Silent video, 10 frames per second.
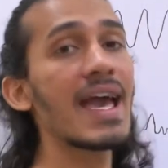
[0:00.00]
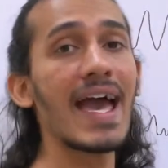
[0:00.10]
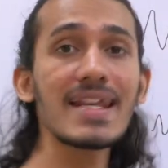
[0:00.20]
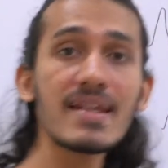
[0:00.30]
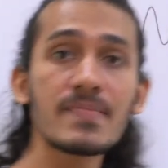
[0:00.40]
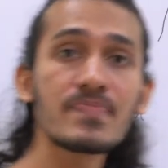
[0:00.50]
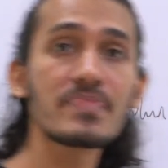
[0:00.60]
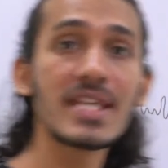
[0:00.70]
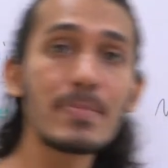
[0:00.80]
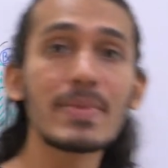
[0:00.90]
and
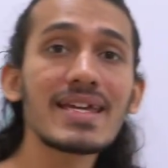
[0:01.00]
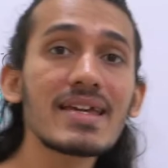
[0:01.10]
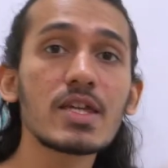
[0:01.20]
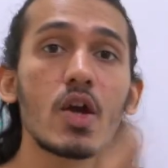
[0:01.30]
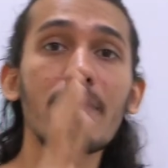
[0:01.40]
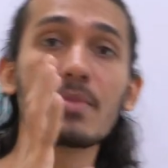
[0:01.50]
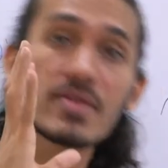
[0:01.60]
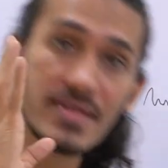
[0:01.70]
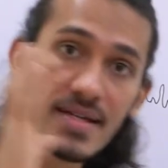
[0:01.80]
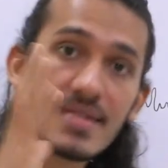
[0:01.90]
keeping your
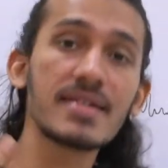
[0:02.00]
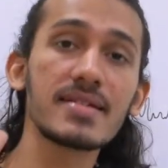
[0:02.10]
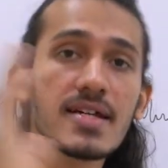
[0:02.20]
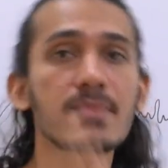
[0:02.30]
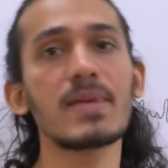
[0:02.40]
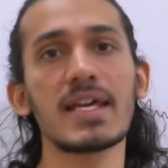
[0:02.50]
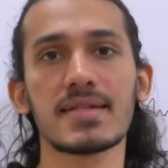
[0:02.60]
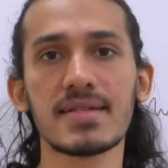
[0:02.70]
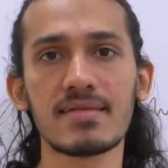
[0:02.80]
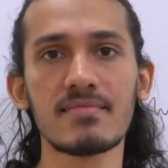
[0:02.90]
apneustic center in
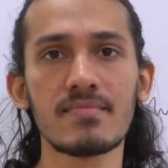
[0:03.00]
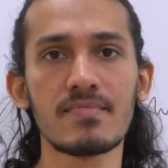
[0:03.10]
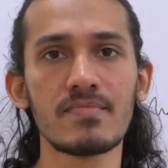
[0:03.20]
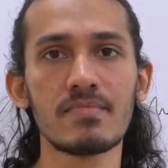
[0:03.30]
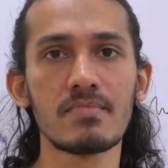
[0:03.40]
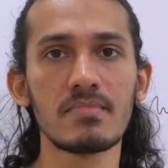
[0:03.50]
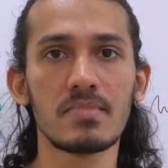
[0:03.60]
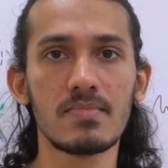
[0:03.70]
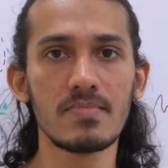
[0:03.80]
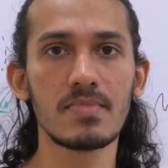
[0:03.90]
place
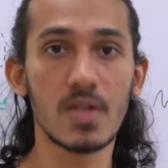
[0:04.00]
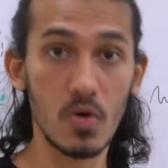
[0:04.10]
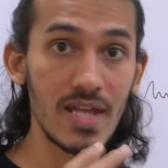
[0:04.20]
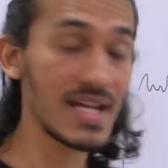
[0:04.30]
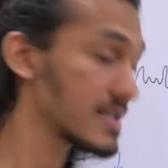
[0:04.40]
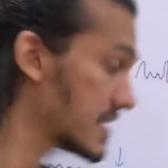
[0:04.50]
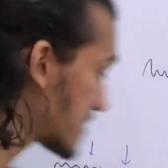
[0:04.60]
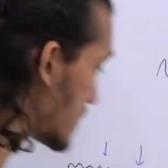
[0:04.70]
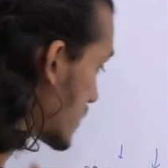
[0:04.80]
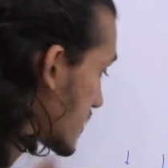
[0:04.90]
so that it
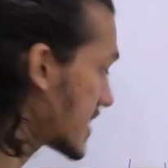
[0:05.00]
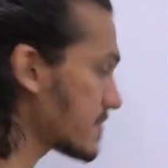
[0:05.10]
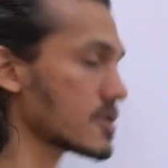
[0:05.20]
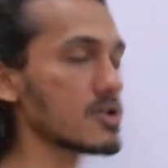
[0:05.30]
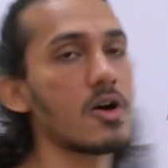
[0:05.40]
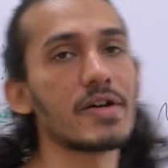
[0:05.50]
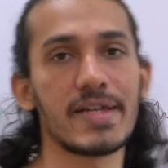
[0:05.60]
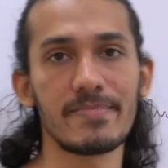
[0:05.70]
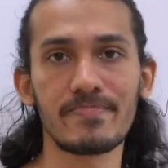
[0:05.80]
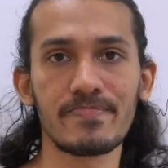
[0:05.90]
doesn't keep prolonging.
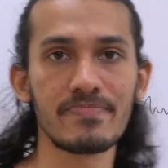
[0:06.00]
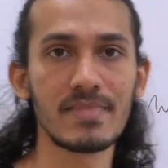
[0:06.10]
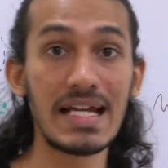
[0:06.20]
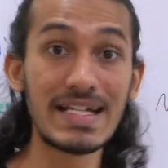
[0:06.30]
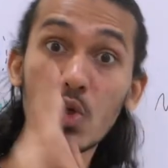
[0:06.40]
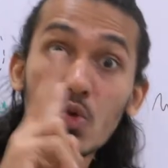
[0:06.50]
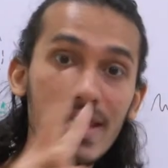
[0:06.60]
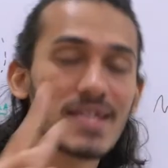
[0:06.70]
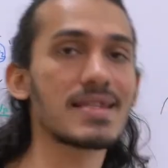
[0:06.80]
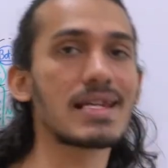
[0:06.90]
Two
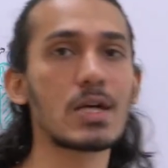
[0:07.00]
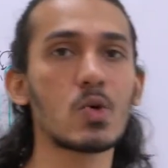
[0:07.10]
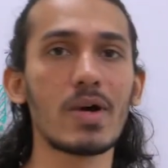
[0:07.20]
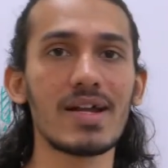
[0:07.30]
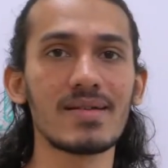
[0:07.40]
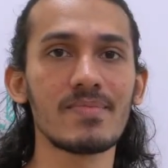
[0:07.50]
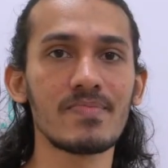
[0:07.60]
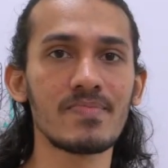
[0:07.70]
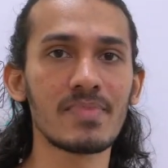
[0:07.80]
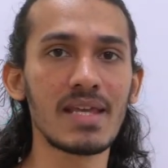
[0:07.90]
things are required.
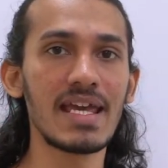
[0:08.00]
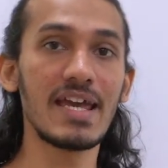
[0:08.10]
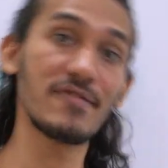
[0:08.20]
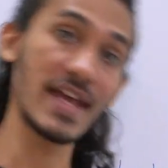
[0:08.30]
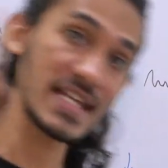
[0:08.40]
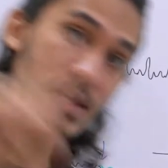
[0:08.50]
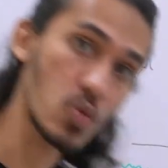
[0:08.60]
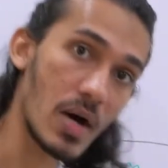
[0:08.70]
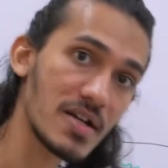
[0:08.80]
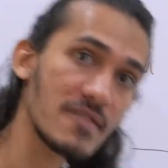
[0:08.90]
If any
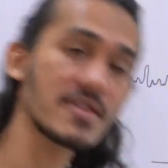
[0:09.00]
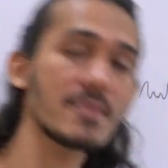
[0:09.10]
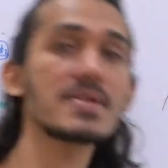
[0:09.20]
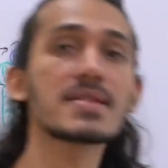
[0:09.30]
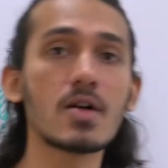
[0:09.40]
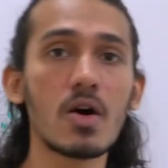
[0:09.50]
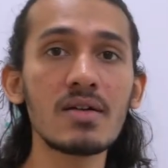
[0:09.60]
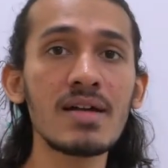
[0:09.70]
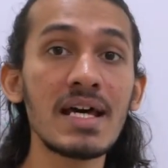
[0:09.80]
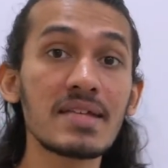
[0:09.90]
one of them is gone,
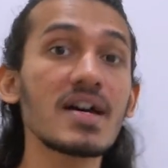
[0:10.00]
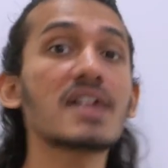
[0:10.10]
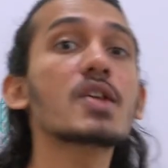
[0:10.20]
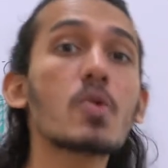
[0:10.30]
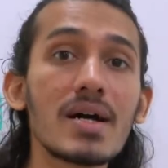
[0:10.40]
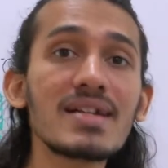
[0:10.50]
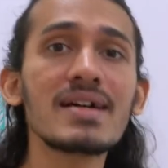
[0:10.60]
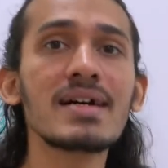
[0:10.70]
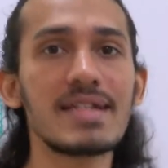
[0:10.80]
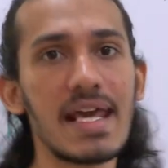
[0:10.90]
the other one
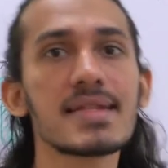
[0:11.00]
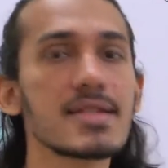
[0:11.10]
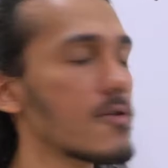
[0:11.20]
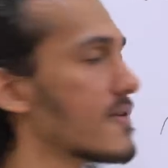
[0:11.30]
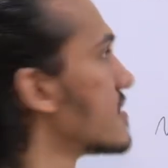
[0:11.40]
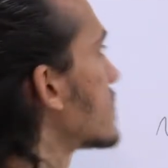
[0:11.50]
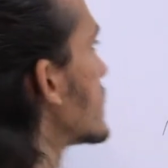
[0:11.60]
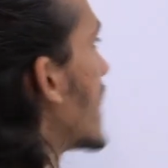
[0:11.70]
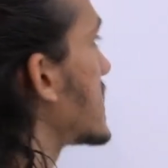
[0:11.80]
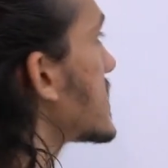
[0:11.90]
takes over.
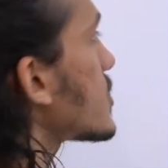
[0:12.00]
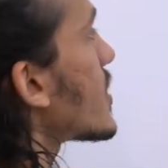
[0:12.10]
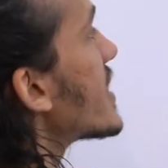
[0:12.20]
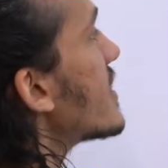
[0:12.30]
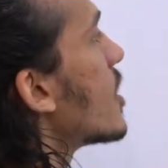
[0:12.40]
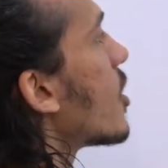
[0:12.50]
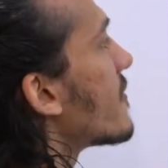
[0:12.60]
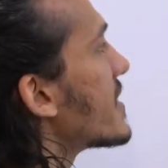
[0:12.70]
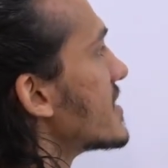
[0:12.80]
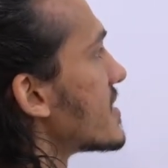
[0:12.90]
That is why over
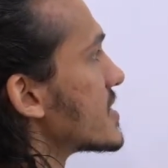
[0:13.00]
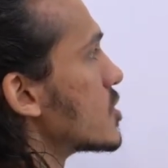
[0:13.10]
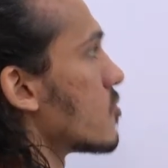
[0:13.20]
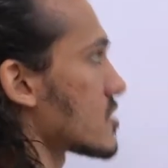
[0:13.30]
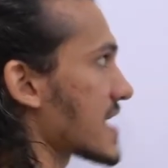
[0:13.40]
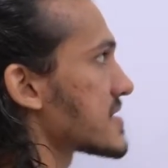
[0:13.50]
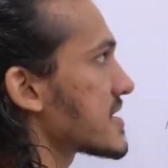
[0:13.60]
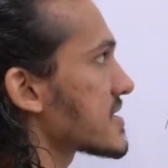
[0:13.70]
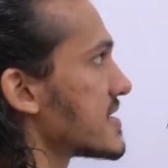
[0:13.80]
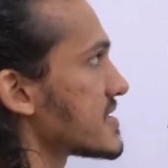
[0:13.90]
here, pneumotaxic
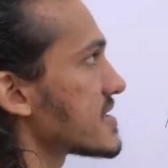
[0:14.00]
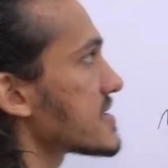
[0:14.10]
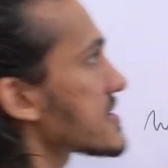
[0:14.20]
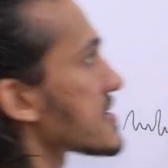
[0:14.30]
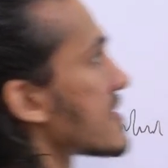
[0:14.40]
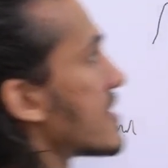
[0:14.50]
center is